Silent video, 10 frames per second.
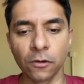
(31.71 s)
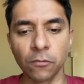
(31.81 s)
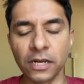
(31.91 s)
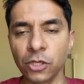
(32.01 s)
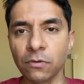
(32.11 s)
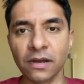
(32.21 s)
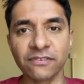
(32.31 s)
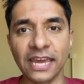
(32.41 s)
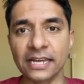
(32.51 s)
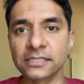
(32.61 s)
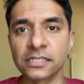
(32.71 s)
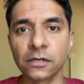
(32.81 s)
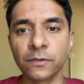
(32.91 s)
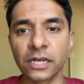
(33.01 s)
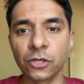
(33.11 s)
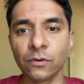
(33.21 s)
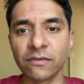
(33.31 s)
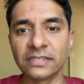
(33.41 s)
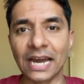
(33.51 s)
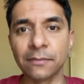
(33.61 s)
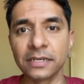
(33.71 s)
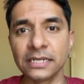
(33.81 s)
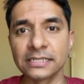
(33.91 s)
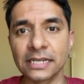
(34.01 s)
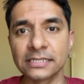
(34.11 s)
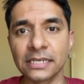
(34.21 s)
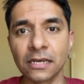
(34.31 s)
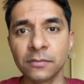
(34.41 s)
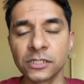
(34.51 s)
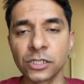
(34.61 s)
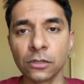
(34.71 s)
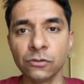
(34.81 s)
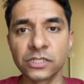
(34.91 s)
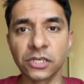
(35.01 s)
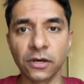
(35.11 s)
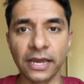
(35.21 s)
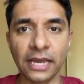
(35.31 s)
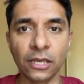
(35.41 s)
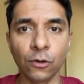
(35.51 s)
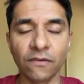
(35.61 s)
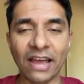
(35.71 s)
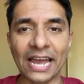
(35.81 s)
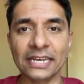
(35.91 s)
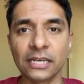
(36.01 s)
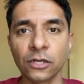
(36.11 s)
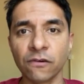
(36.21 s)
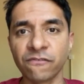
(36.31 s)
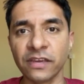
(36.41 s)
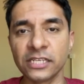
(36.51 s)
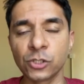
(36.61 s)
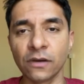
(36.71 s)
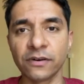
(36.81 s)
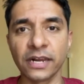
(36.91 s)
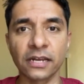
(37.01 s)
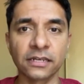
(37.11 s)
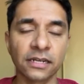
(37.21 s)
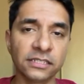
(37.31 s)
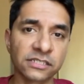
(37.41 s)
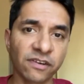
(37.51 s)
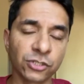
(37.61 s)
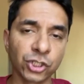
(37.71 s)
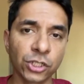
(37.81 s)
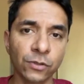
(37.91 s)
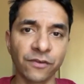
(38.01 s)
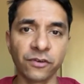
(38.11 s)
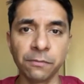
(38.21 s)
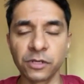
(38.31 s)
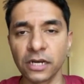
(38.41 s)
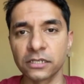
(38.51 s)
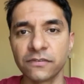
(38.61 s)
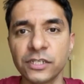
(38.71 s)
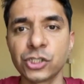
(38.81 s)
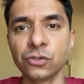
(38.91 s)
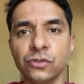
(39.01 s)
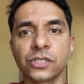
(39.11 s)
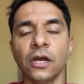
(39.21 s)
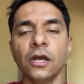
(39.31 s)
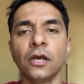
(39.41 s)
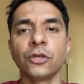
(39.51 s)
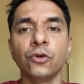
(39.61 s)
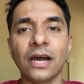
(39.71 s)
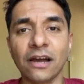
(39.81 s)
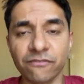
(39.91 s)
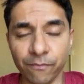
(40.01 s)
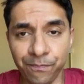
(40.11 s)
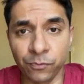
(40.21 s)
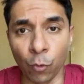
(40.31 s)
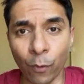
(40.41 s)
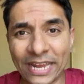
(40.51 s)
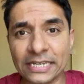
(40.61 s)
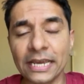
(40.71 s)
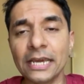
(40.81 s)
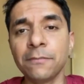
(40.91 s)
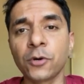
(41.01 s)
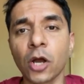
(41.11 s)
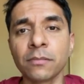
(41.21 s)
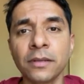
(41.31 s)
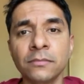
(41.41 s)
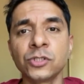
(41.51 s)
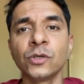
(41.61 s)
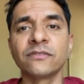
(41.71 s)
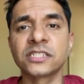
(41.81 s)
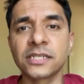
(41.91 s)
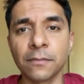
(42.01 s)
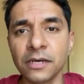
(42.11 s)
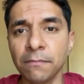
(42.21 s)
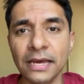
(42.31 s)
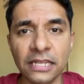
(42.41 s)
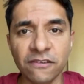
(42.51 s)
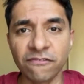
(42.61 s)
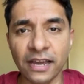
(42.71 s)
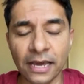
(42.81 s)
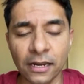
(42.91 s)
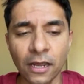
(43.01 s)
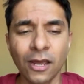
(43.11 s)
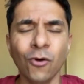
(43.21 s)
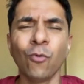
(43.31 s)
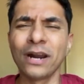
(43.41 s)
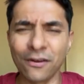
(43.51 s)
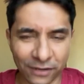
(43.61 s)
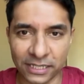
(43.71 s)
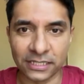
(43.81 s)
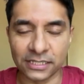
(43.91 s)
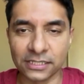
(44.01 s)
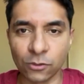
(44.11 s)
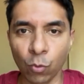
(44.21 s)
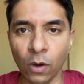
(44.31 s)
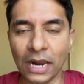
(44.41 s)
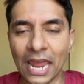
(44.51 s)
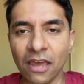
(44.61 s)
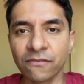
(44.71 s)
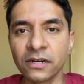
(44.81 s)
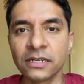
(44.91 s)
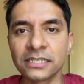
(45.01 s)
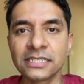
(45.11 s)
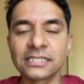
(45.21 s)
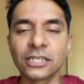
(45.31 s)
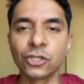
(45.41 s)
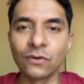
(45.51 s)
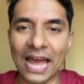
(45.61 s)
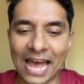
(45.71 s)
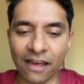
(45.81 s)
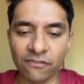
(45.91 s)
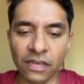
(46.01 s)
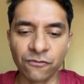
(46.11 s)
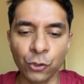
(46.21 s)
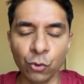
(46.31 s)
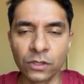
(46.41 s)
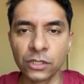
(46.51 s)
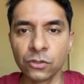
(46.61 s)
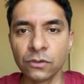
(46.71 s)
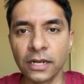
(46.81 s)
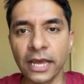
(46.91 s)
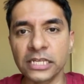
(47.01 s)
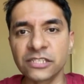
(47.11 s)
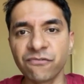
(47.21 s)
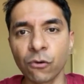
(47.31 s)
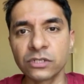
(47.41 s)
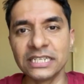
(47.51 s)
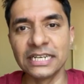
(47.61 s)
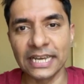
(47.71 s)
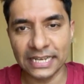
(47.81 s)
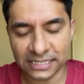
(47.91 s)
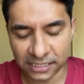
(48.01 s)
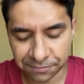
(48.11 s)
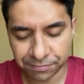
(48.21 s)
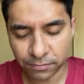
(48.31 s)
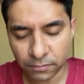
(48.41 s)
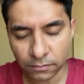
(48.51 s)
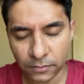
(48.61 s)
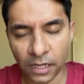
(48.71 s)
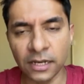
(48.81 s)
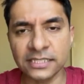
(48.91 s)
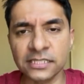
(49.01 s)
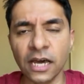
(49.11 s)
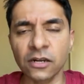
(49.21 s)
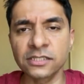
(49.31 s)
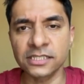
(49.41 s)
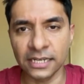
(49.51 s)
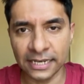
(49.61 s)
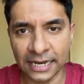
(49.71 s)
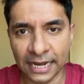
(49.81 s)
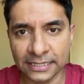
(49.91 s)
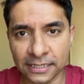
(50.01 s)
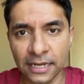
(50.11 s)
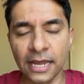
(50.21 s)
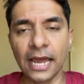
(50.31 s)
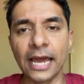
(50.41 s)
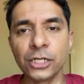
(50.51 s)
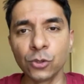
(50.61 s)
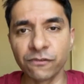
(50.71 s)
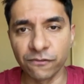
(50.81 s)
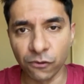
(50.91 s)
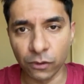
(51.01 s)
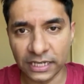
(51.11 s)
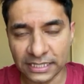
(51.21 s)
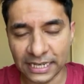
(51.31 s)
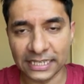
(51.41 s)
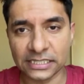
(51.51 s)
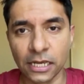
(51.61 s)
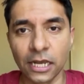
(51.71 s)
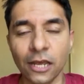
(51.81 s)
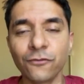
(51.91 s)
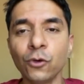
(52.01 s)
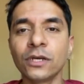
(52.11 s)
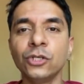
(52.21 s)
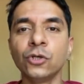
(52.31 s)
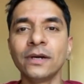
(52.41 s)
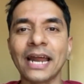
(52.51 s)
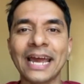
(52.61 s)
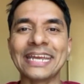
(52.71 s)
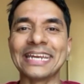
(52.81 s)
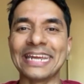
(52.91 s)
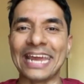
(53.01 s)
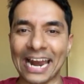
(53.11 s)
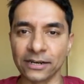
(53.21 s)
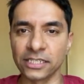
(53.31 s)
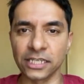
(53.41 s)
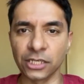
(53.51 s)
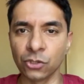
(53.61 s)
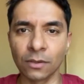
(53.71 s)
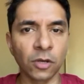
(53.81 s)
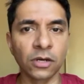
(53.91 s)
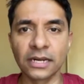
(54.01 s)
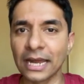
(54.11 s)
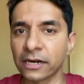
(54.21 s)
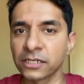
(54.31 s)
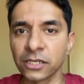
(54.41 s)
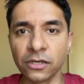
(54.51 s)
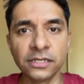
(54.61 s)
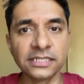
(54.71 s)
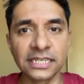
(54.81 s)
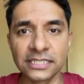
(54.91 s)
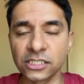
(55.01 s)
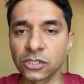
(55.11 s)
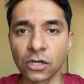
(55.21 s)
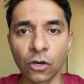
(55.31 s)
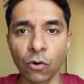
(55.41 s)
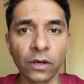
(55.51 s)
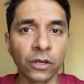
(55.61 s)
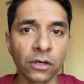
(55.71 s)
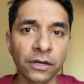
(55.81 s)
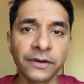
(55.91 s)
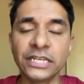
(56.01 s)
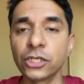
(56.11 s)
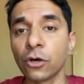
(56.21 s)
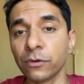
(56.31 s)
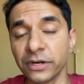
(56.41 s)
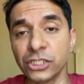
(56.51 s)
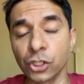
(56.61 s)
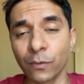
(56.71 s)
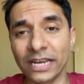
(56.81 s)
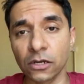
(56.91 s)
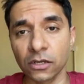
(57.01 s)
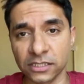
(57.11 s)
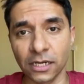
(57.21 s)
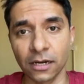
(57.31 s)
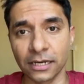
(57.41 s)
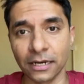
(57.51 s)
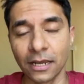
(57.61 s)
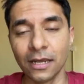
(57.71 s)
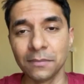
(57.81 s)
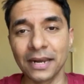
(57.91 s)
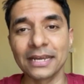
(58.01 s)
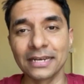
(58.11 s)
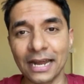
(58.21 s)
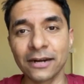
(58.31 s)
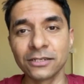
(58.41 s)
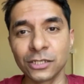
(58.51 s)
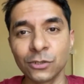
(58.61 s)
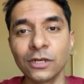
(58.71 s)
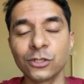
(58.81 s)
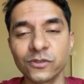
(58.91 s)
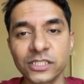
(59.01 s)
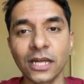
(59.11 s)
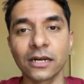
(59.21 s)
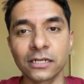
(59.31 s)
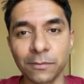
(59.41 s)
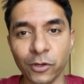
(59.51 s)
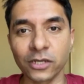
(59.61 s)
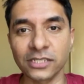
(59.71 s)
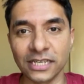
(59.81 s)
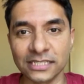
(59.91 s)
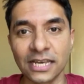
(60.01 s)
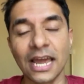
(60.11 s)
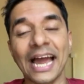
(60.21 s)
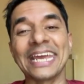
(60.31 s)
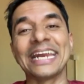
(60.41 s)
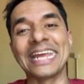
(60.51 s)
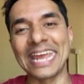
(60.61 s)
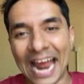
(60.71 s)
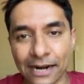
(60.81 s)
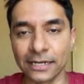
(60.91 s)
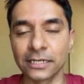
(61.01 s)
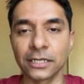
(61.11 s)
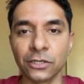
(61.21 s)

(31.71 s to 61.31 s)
Whether you have cancer, whether you have diabetes, Alzheimer's, you're losing your hair, you have acne on your face, you have erectile dysfunction, you have reproductive issues, you have weight gain problems, you have stubborn belly fat, whatever it is that you have, if you can do the next 14 days, let's start on Sunday night and do it for 14 days. If you can do it, I can guarantee you, I'm not going to guarantee your disease is going to go or you're going to reach your weight loss target, but I can guarantee you that you started the process. I can guarantee